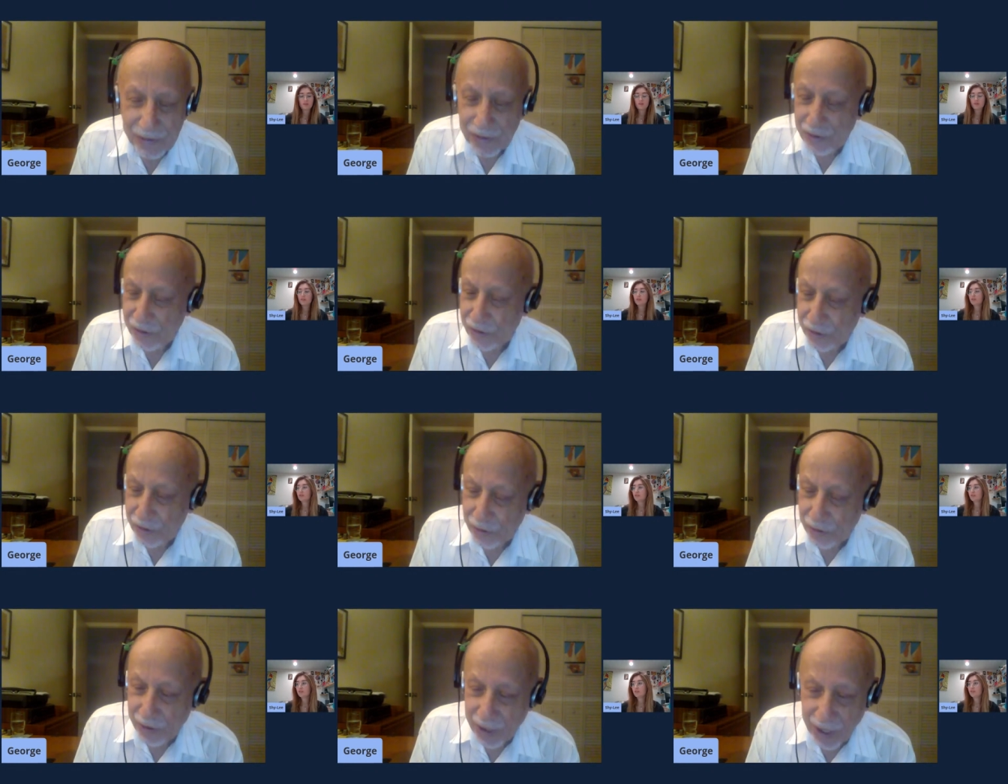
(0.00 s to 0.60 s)

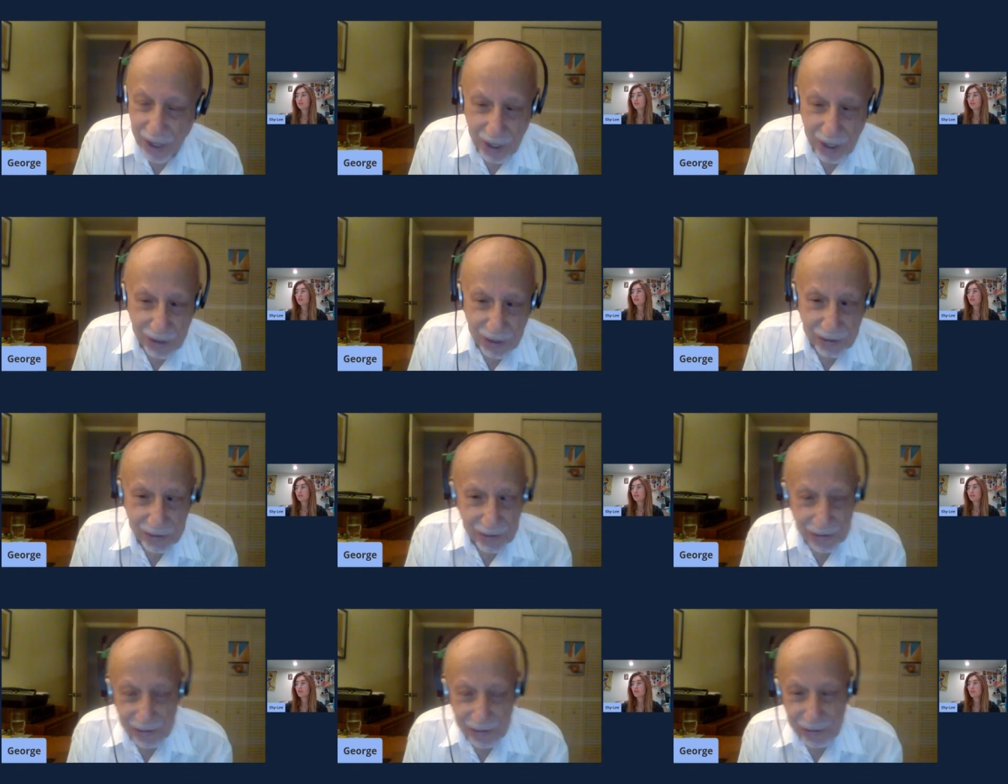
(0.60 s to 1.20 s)
Sorry, I
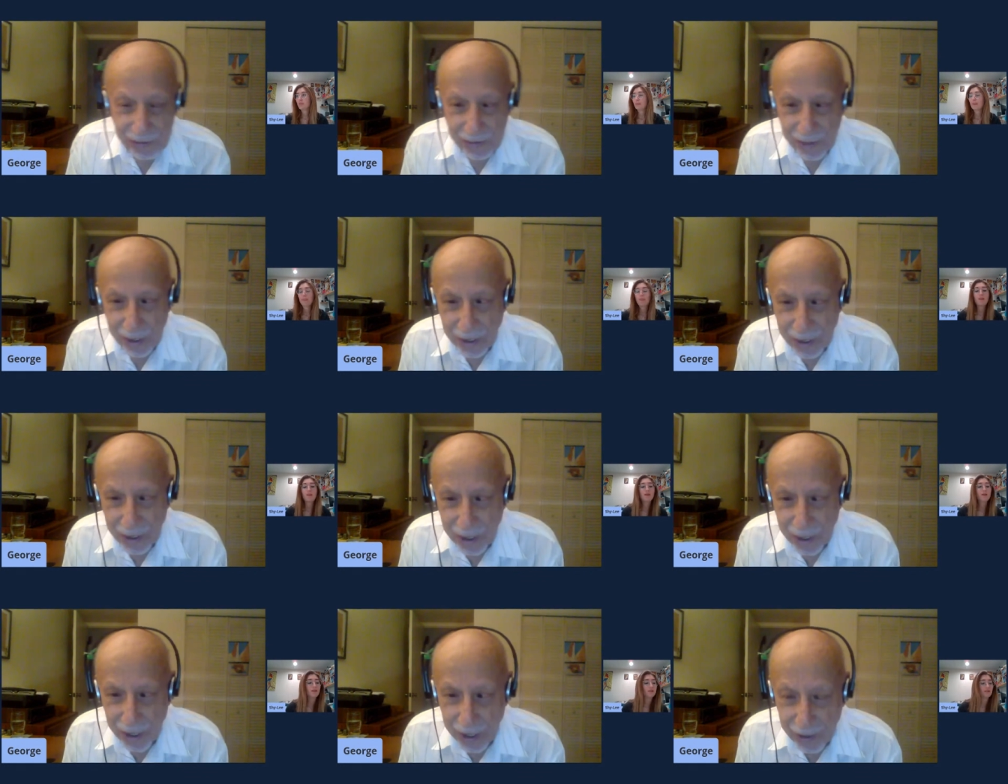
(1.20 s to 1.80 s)

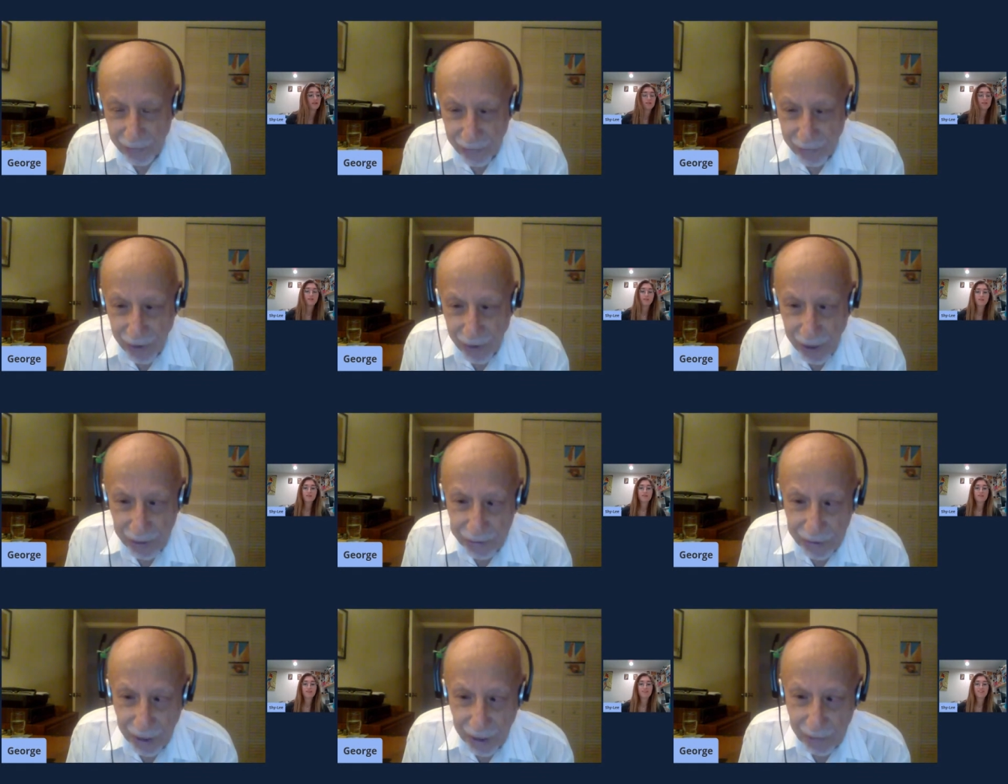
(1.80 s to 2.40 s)
I have
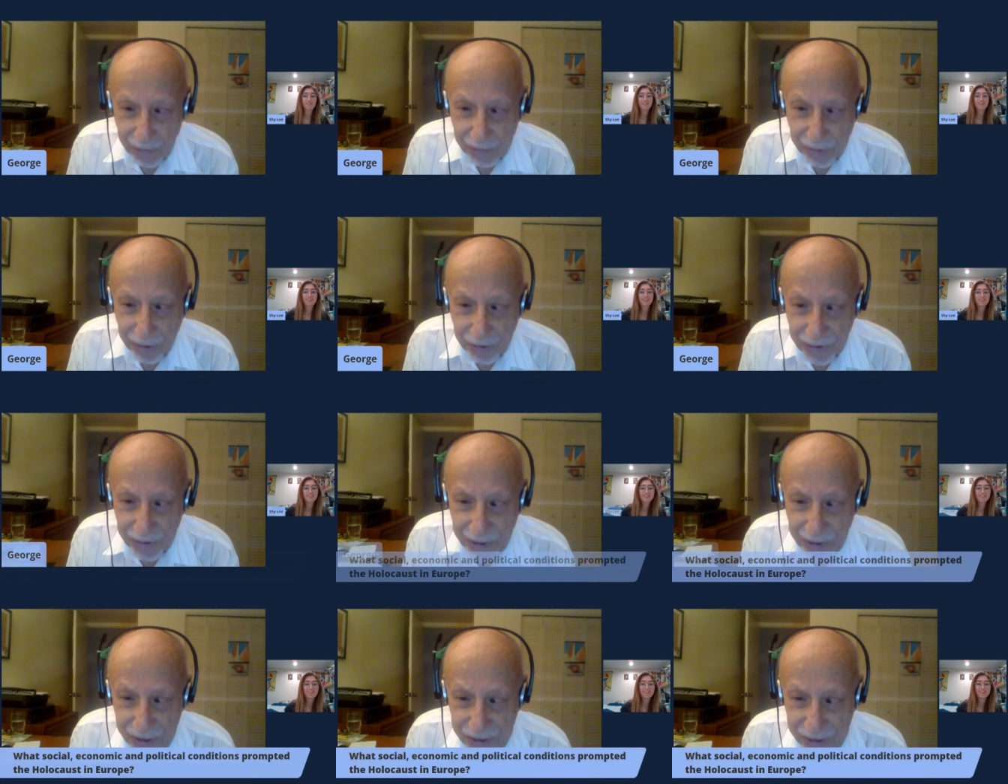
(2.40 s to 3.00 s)
not come to
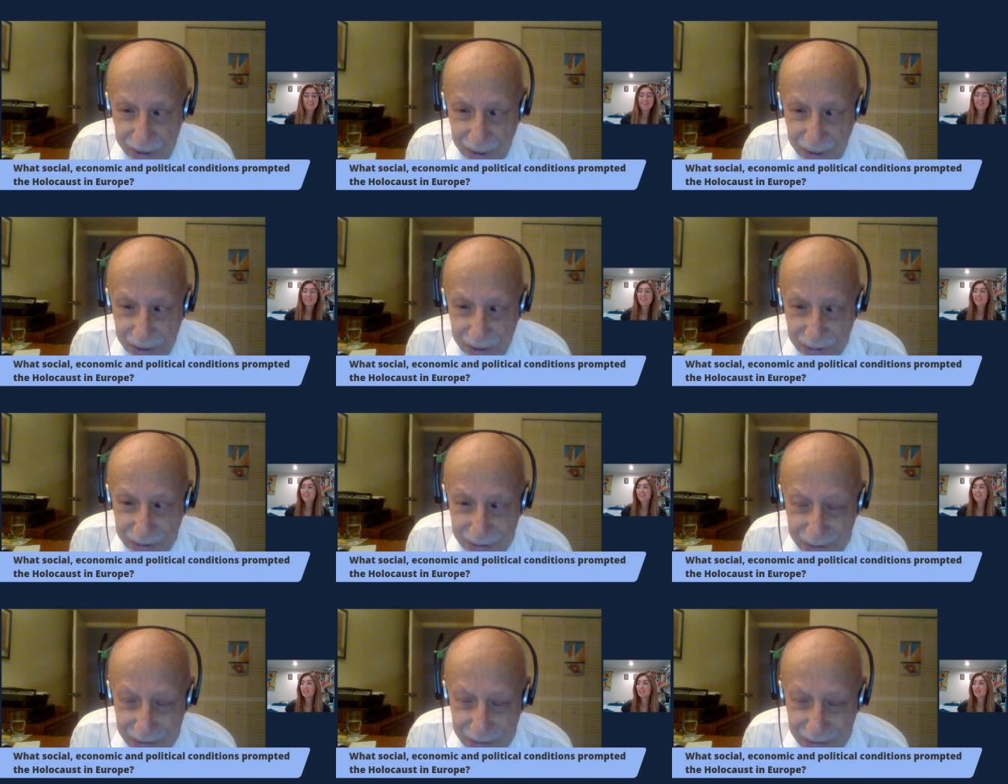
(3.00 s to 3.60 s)
understand.